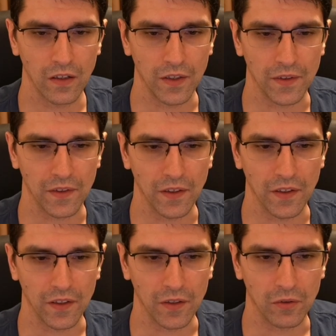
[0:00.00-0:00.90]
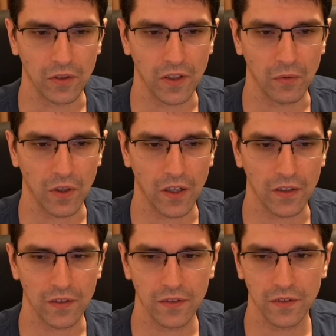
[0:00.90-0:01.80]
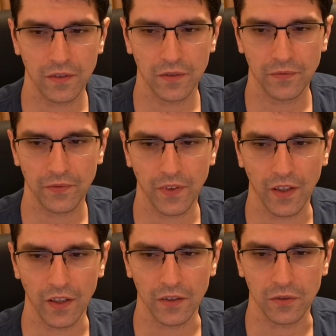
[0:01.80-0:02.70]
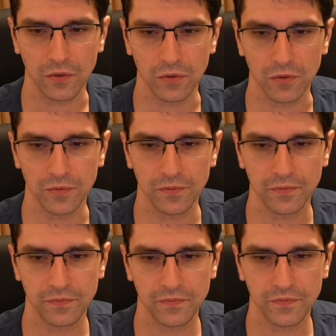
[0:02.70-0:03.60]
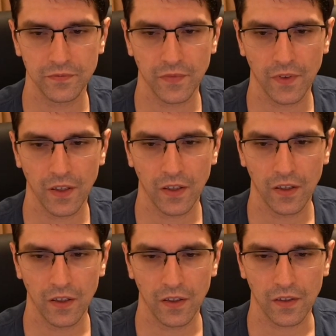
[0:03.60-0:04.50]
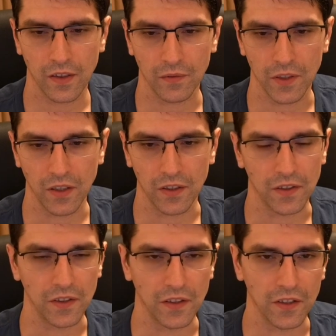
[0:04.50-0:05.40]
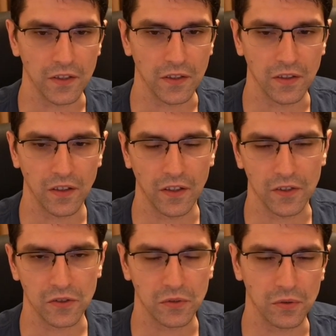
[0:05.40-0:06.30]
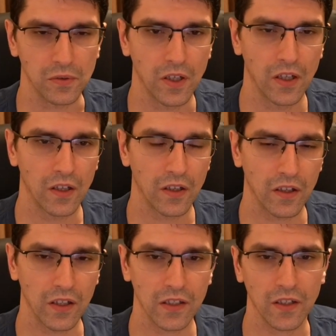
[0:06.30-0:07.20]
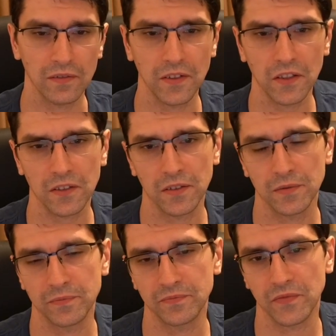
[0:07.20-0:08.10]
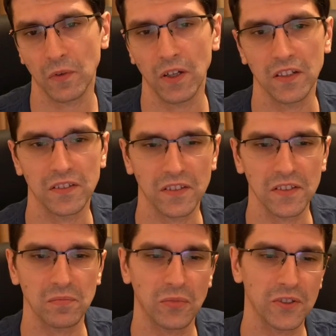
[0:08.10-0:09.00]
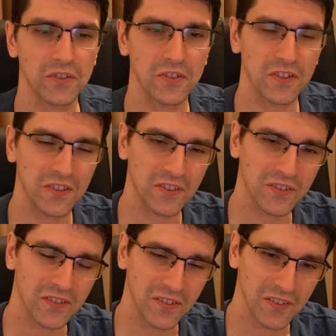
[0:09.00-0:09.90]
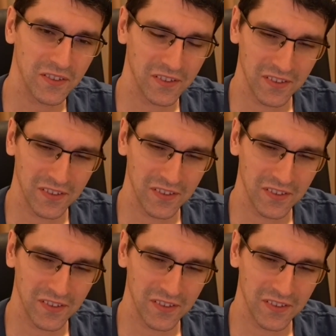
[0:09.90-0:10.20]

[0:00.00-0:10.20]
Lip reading: Let's say rook a1, a2, something like king h2. And I think, well, this position is